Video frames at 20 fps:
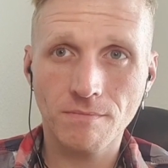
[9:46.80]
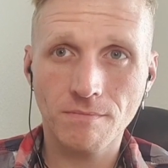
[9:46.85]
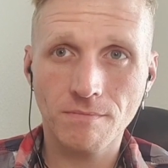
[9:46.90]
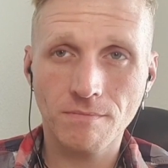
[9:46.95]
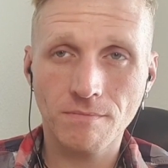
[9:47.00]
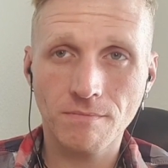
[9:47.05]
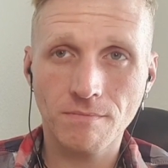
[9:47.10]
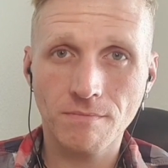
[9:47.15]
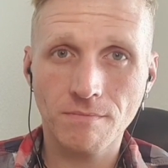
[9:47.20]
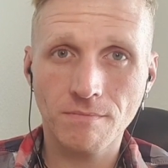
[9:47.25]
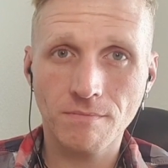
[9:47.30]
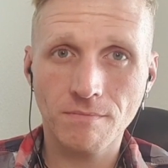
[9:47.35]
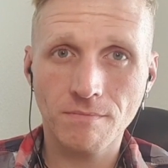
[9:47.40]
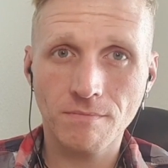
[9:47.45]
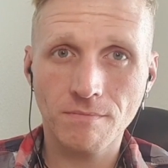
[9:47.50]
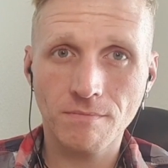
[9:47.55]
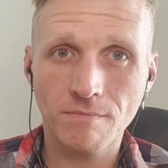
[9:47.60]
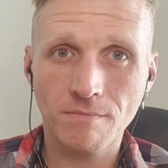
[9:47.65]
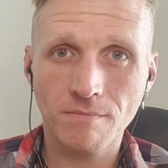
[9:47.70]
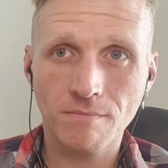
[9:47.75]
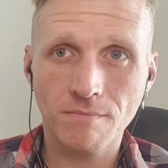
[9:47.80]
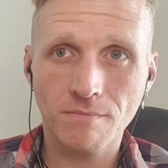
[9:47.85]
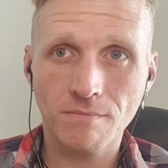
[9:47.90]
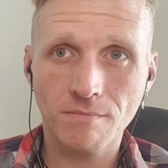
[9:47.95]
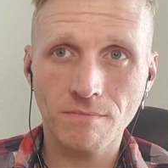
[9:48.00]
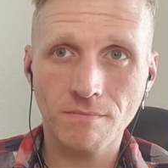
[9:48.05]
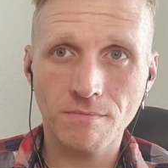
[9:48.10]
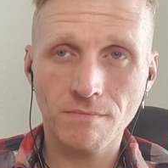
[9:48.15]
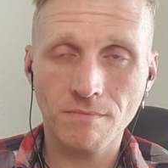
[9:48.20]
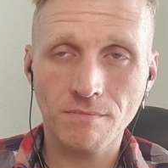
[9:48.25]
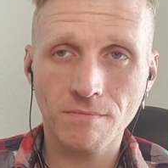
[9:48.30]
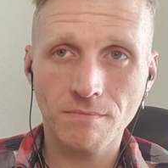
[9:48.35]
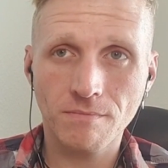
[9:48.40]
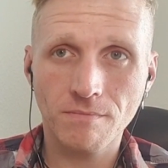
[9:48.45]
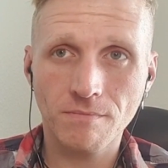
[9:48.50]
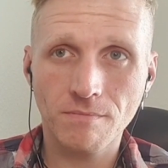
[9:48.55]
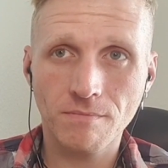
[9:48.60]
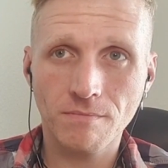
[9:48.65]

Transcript: [no speech]